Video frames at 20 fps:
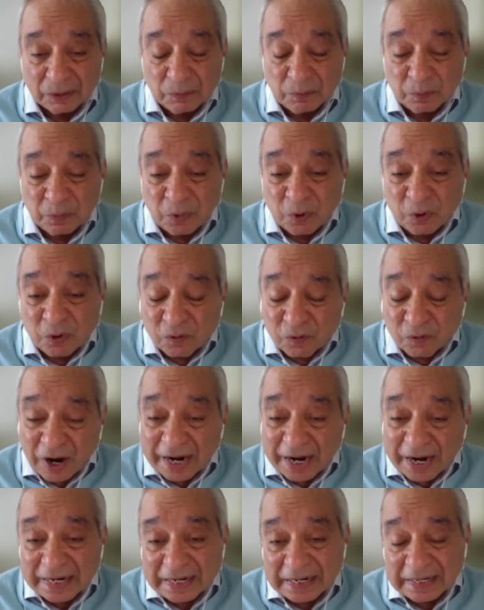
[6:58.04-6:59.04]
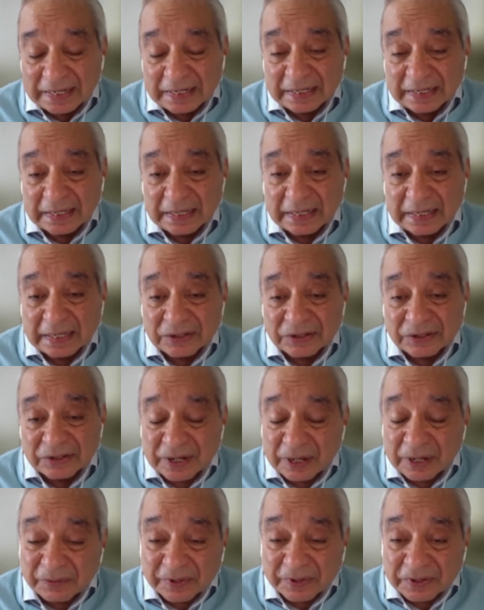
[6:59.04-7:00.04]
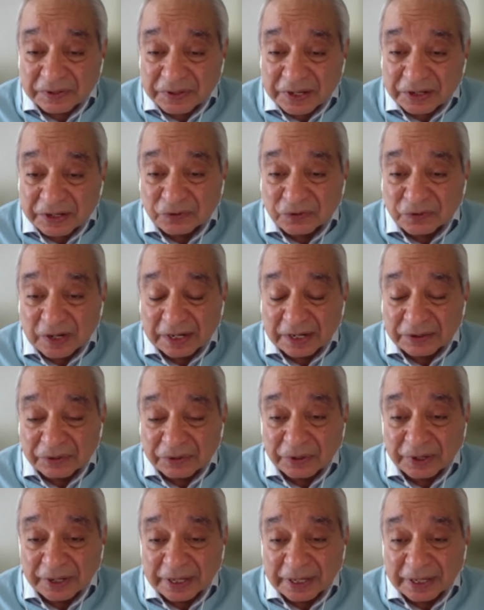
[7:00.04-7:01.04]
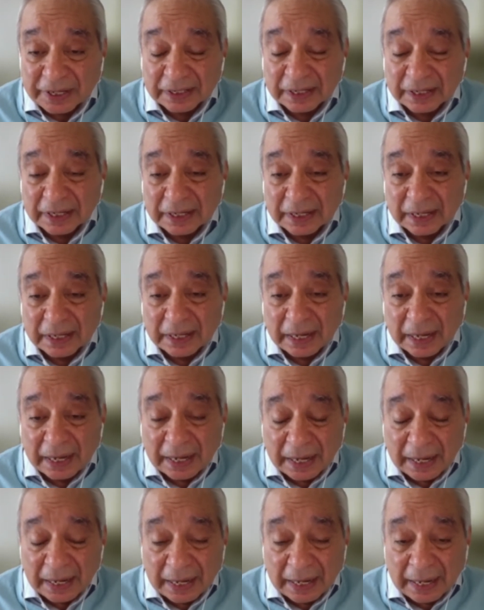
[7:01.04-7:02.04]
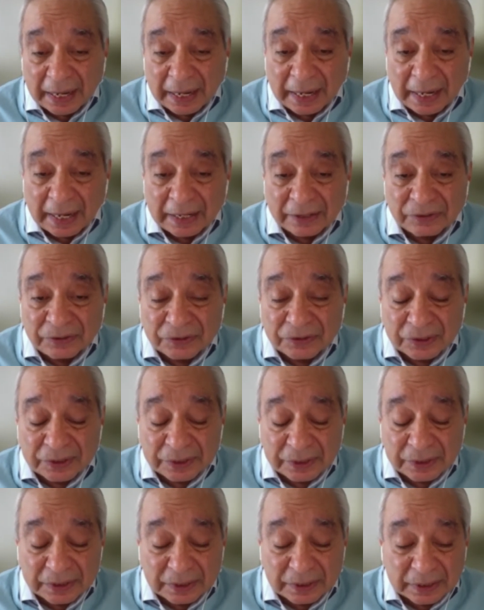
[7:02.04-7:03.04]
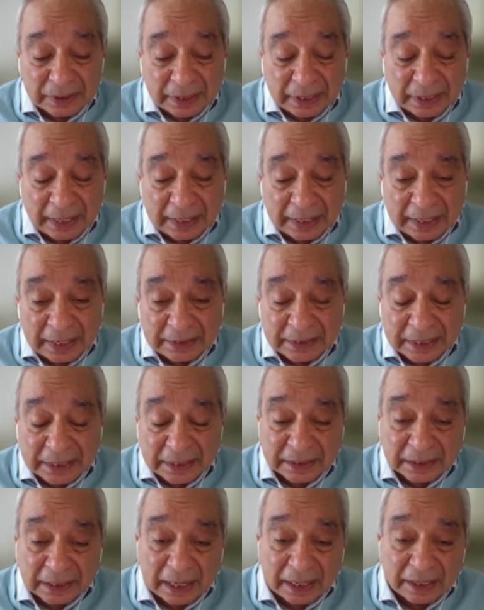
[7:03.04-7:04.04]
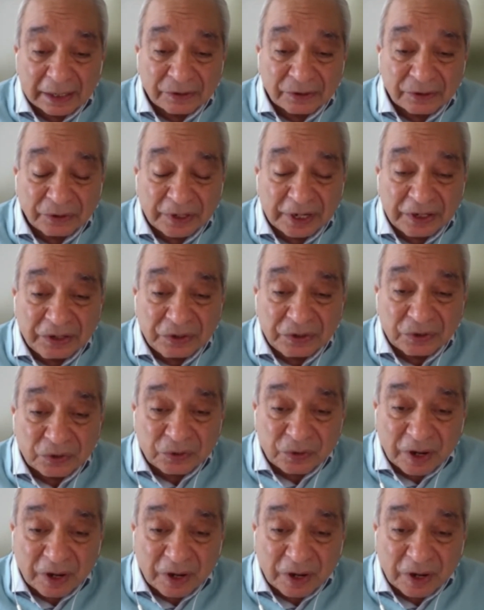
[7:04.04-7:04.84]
more widely in some of the things we are doing. And I think, Rohini, you